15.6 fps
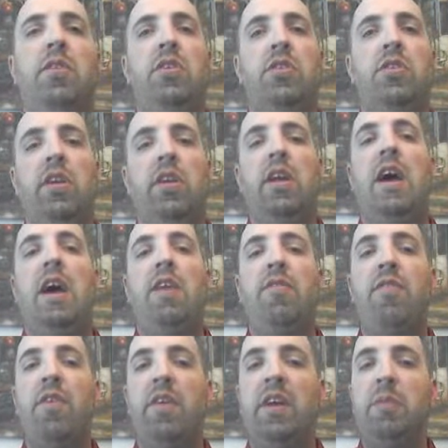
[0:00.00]
you're going to
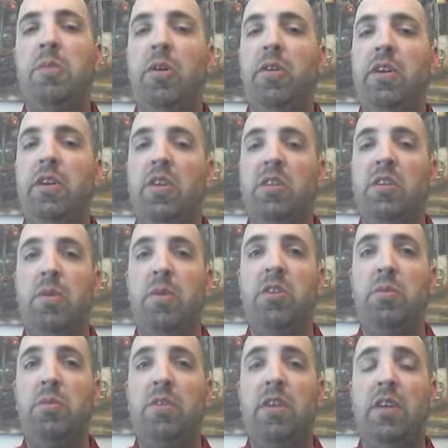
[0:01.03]
have varying ability or
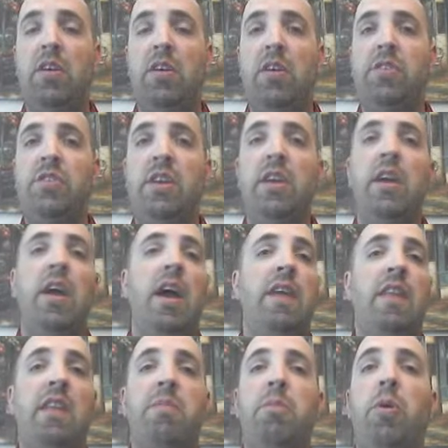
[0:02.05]
experience with technology,
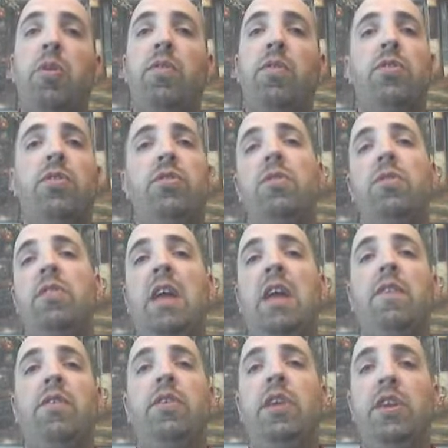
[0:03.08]
and that's both for students
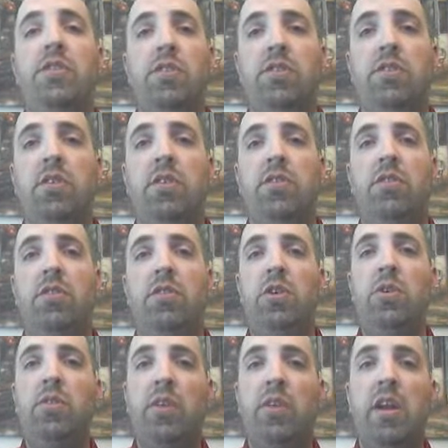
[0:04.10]
and for teachers. So
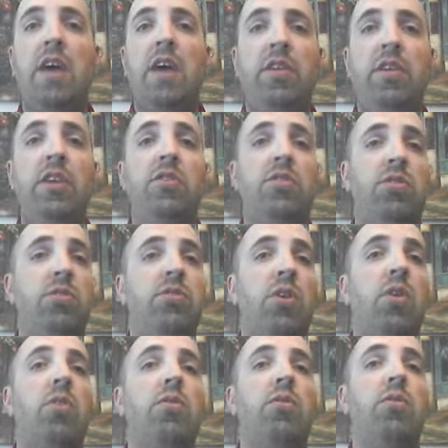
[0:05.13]
you're going to have teachers who
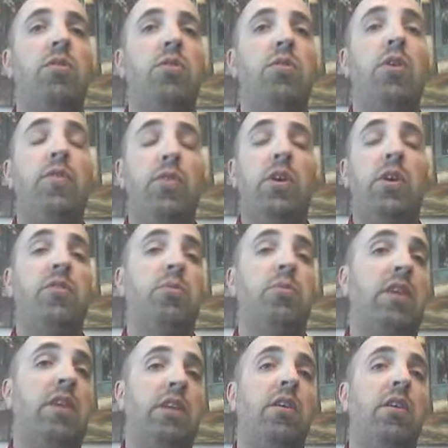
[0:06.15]
don't feel
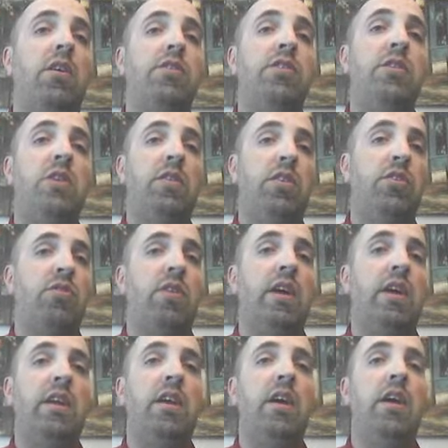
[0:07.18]
comfortable with technology. You have to
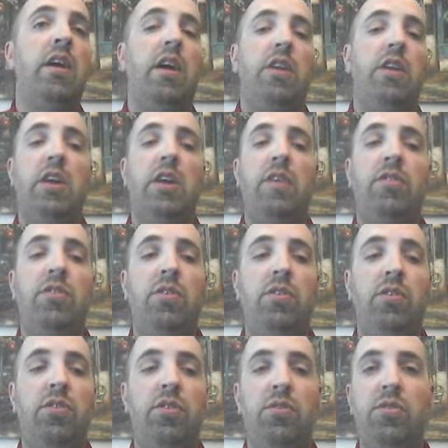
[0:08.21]
train. You're going to have
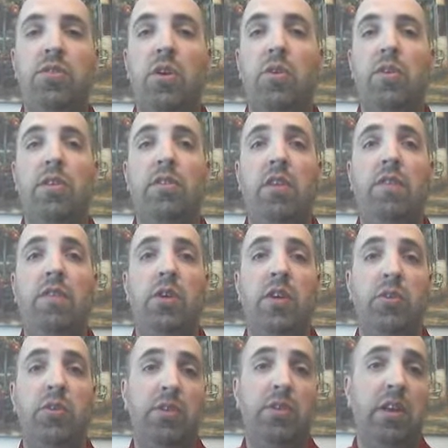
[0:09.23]
students who don't necessarily feel
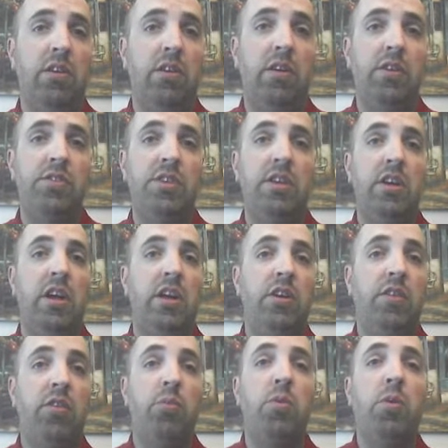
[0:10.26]
comfortable with technology, and
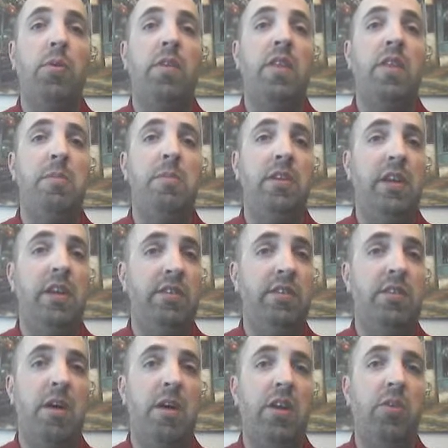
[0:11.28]
you have to work with them and
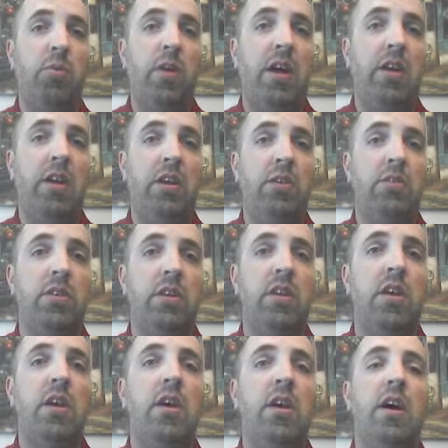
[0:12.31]
teach them how to use
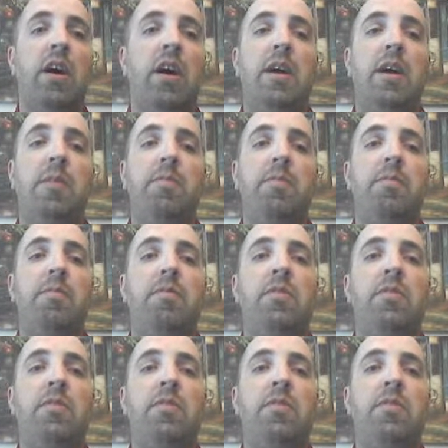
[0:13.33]
it. I